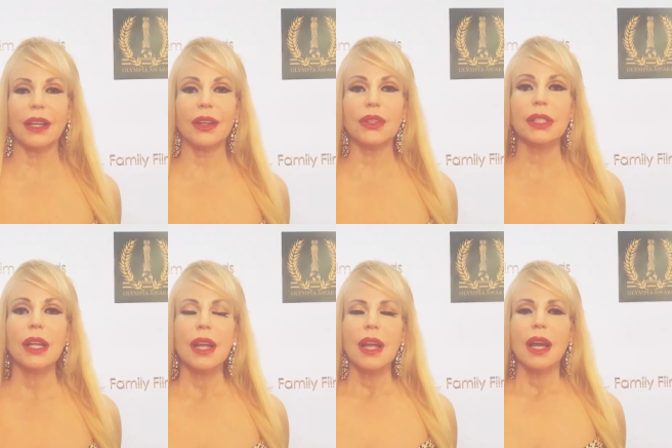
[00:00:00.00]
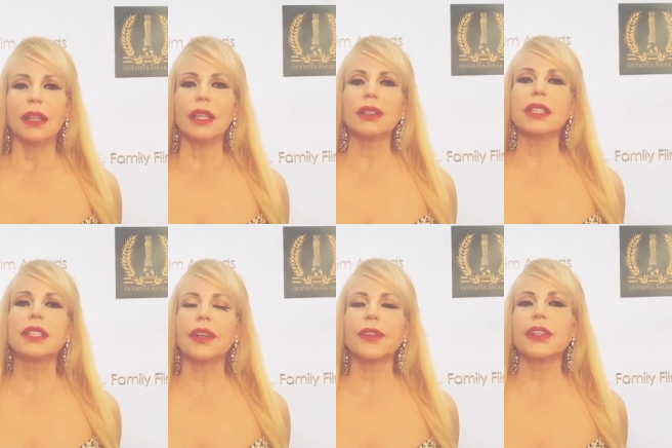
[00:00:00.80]
clothes. Mm-hmm. The only
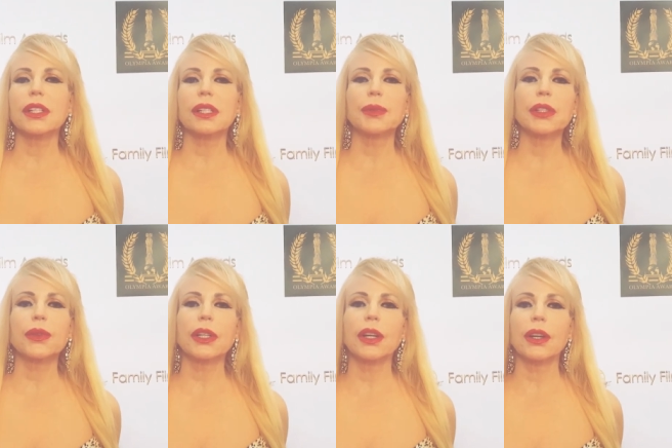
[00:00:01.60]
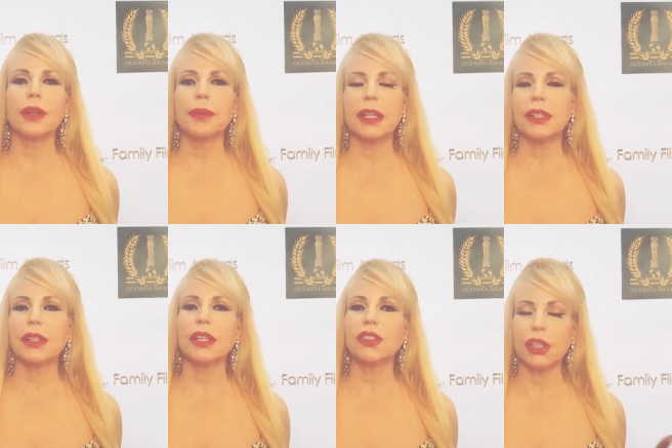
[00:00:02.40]
difference between her and me is
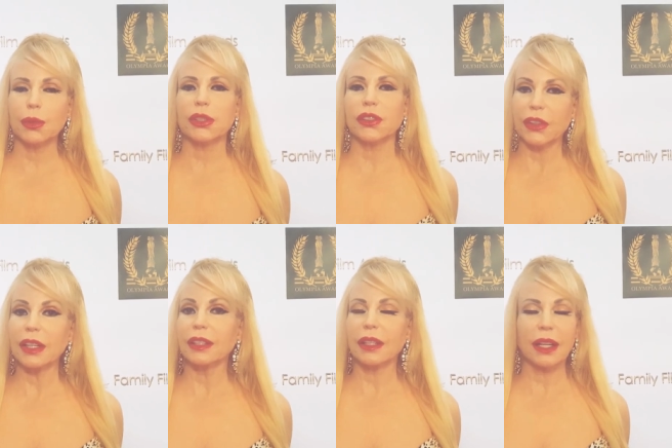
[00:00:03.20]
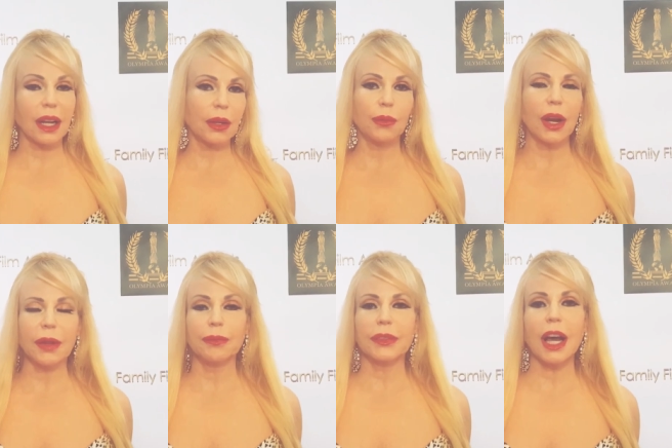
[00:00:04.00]
that she was a villain, and
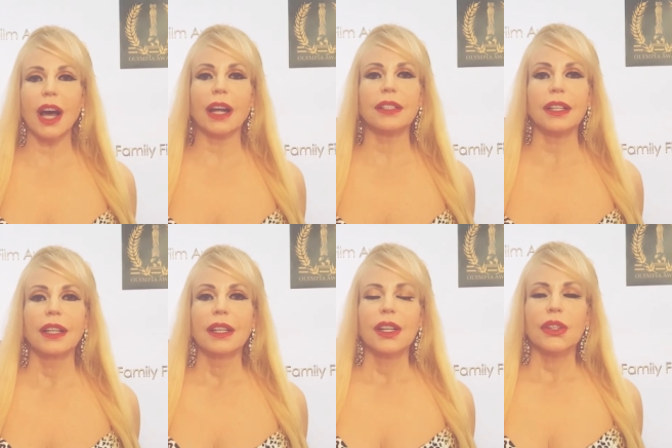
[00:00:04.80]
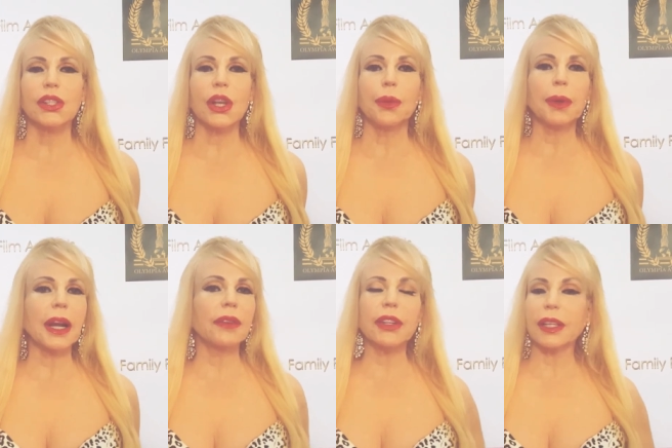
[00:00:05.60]
I'm not. Mm-hmm. So,
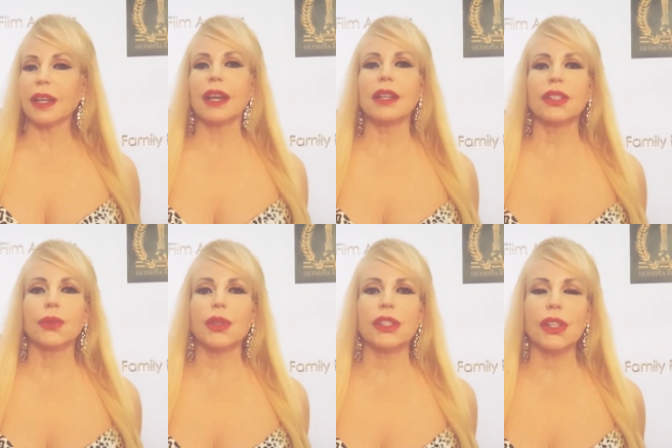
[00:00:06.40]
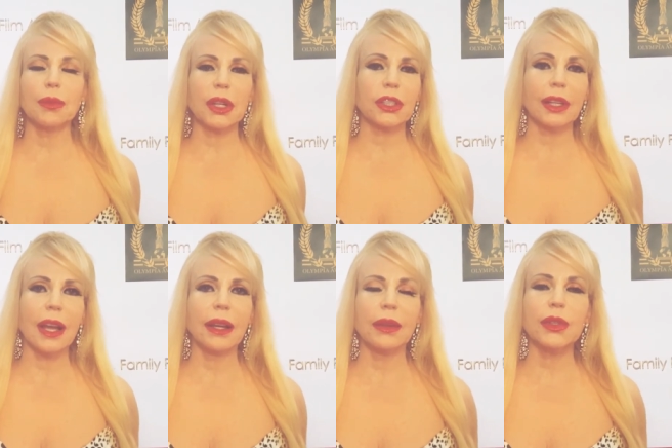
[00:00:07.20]
but everything else was so much
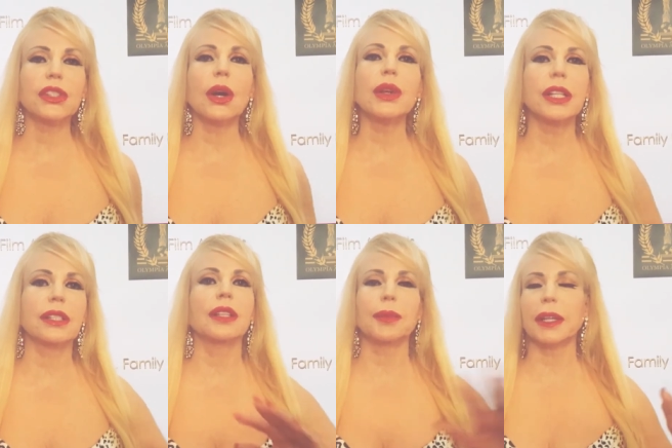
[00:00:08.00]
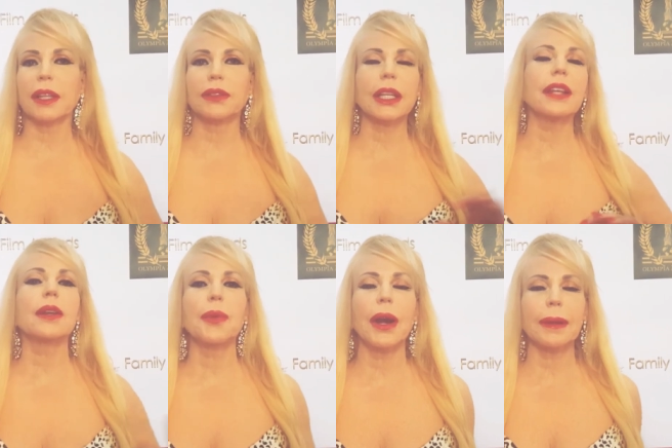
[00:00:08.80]
like, it was so easy to play that. The
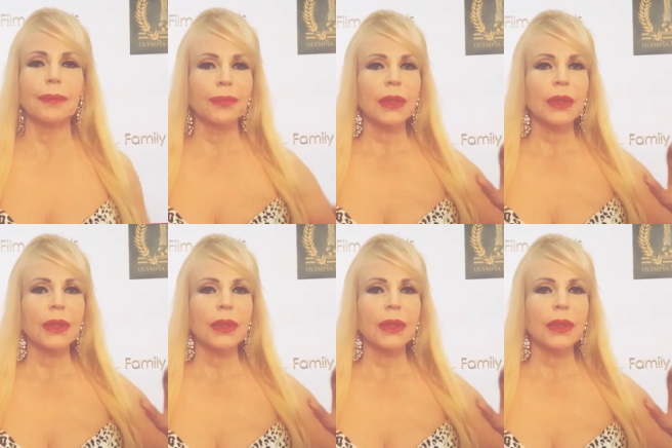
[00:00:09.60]
other part